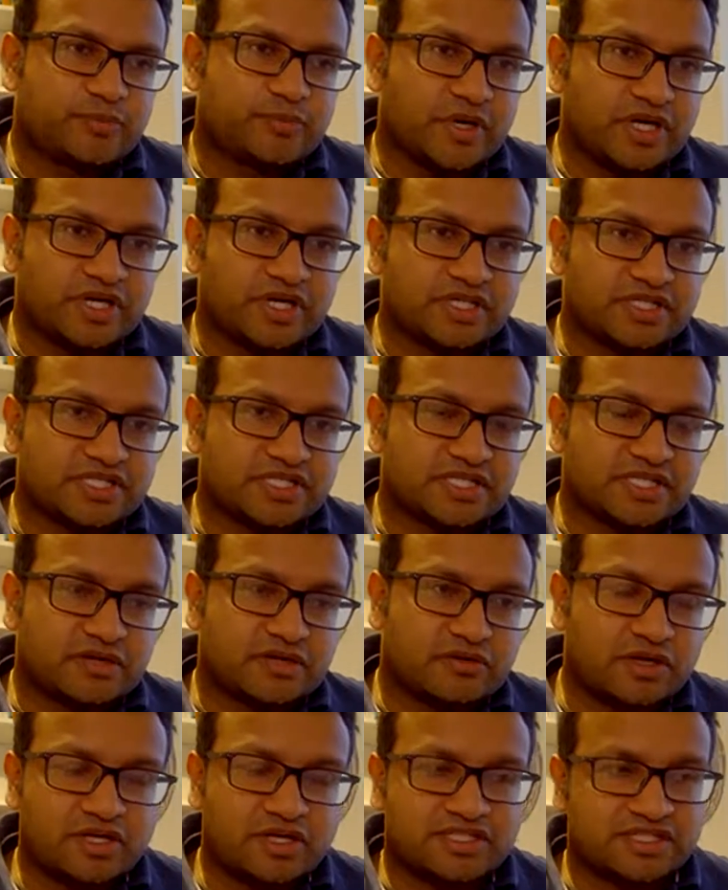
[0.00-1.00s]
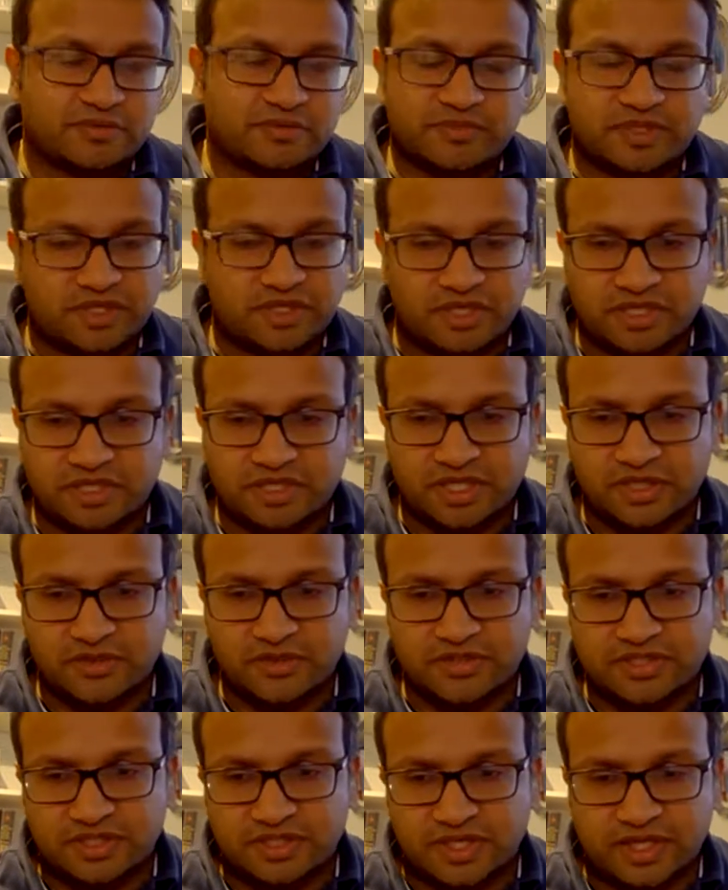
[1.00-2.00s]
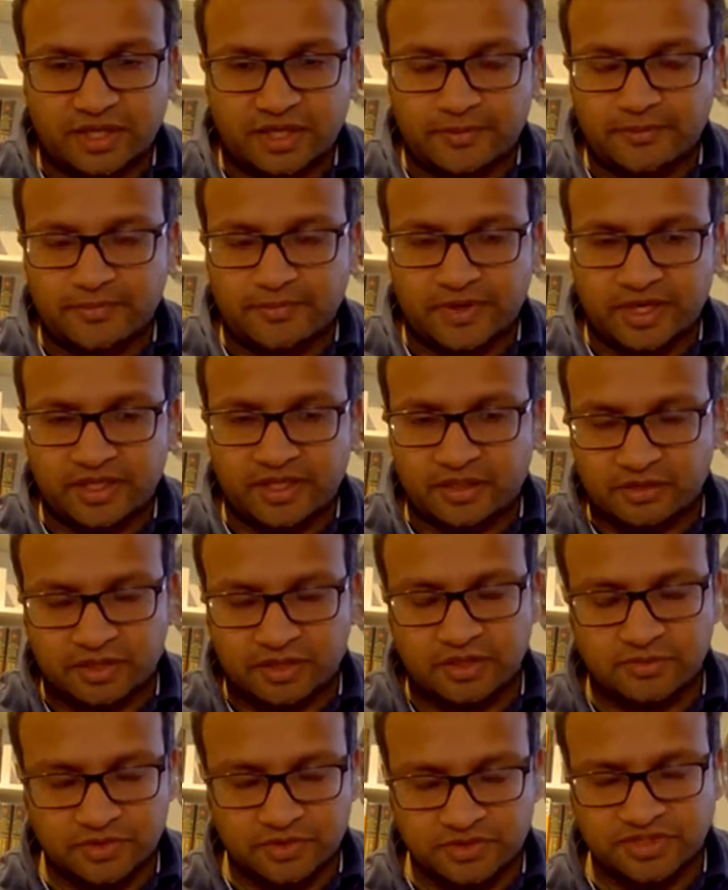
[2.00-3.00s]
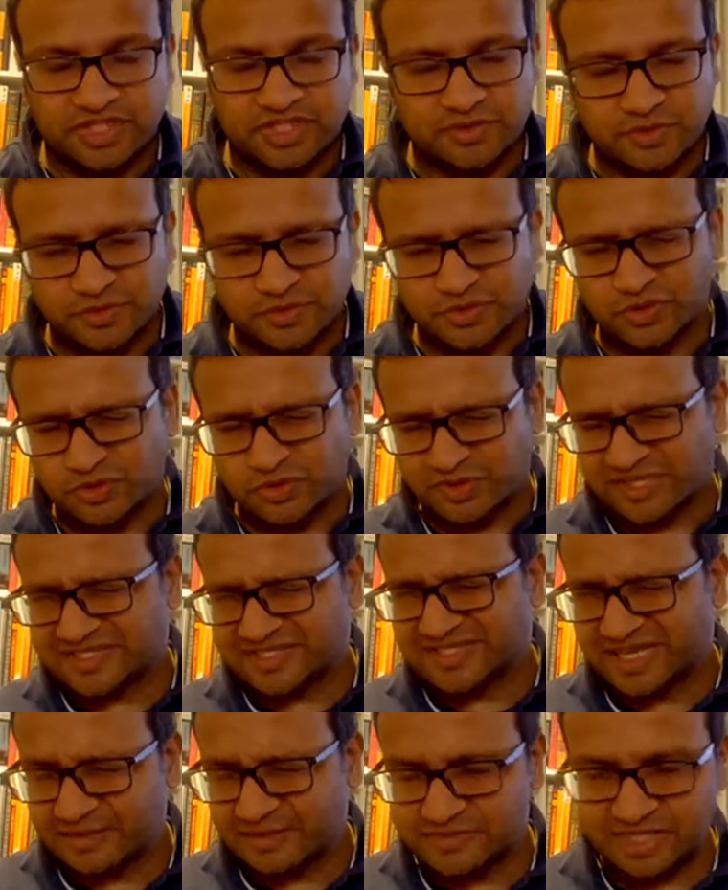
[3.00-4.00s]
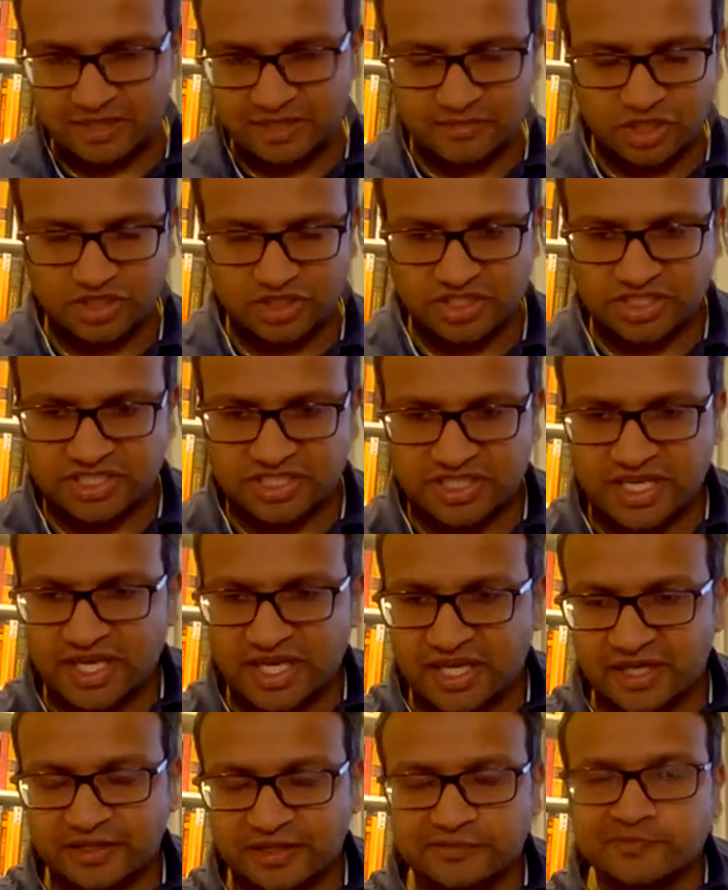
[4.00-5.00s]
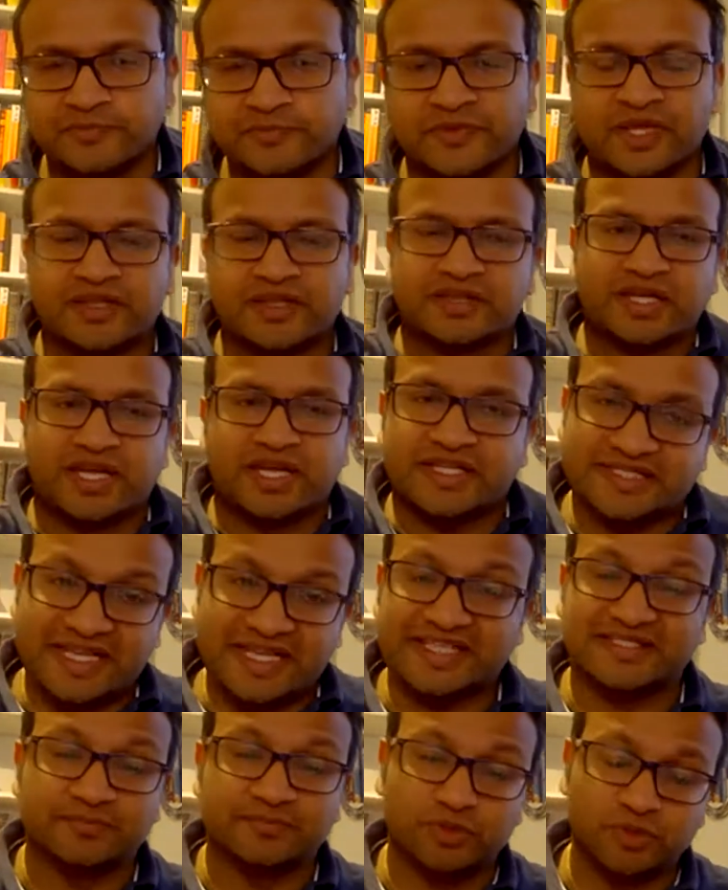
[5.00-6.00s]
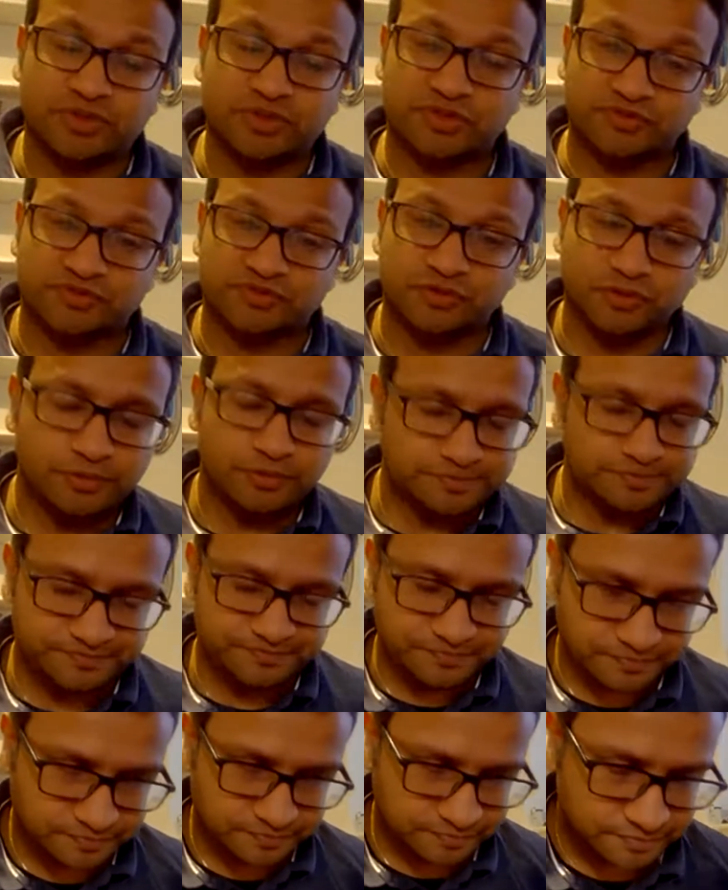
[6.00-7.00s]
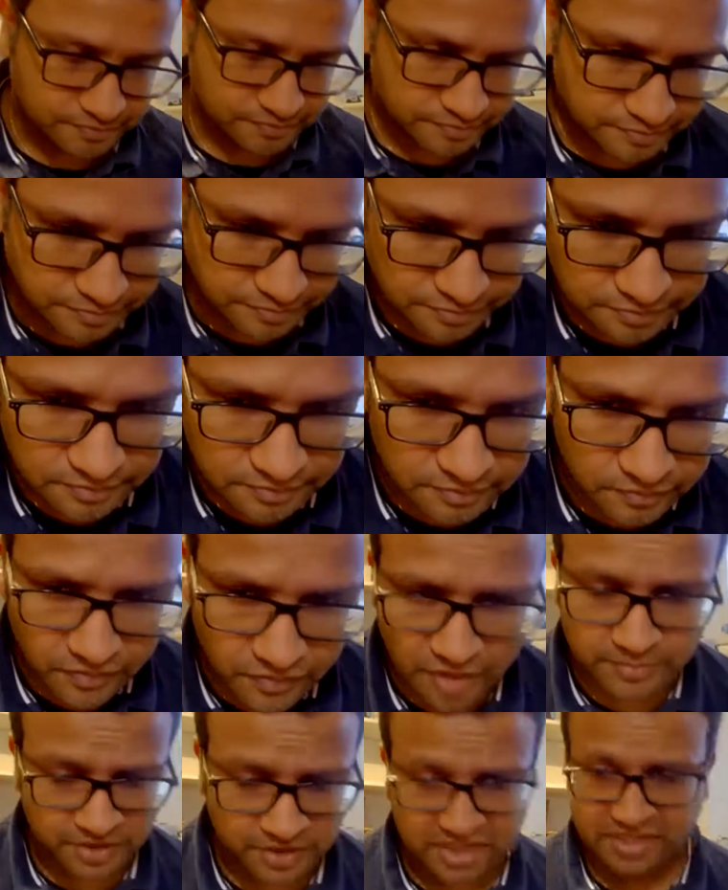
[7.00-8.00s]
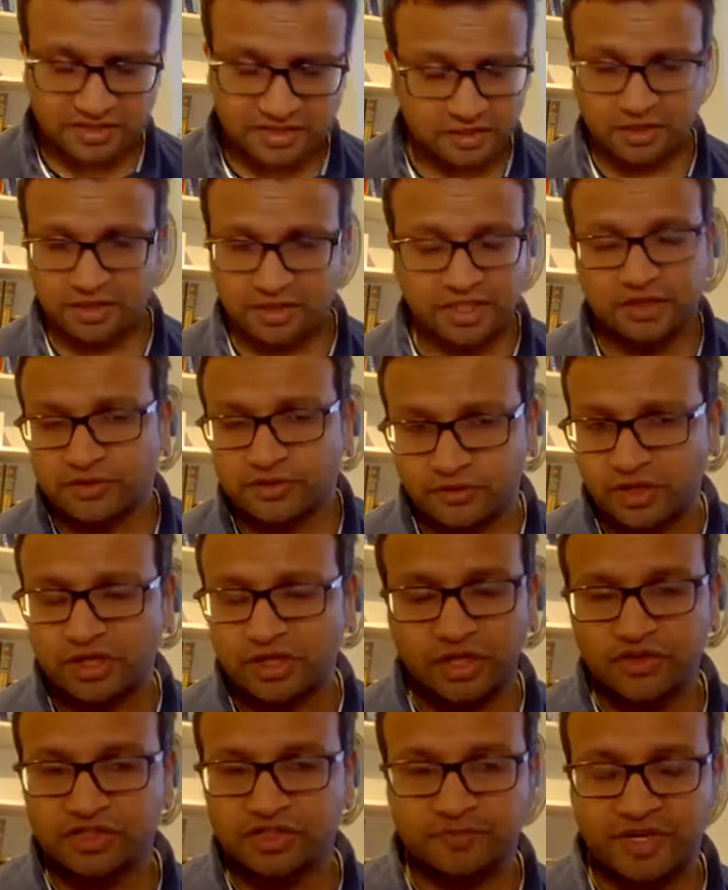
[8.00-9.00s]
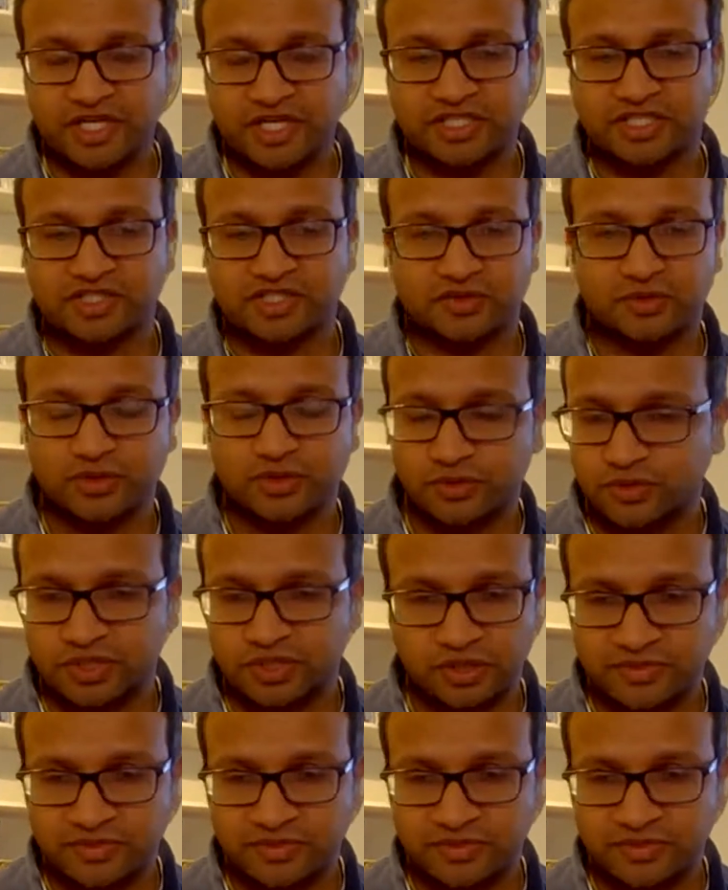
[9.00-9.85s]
But there are some R codes, and I'll come on to this when we're talking about same-day emergency care, that it's less important for, because there are loads of patients who